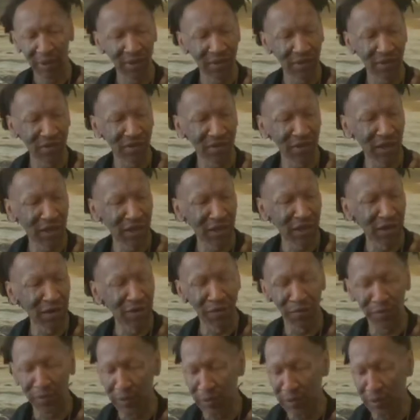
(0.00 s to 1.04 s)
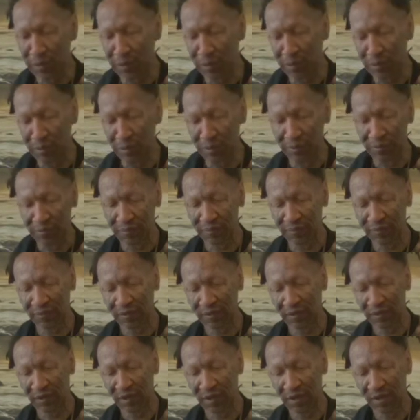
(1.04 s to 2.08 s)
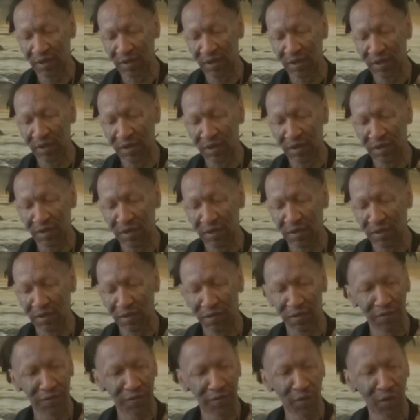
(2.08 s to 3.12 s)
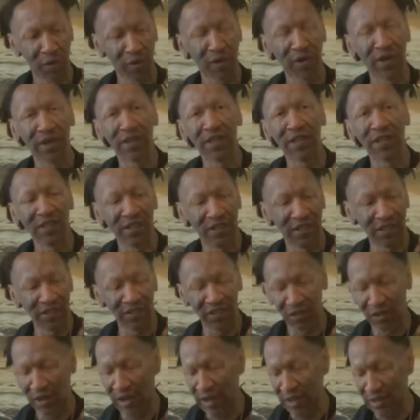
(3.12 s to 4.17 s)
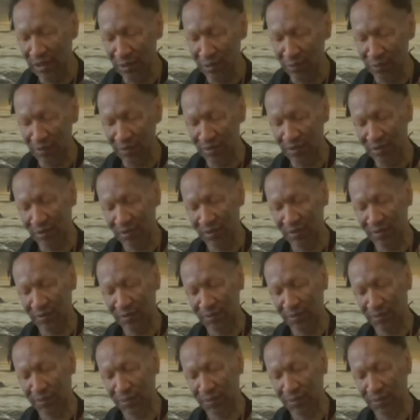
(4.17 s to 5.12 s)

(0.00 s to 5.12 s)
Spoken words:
but there's not enough room for any additional items.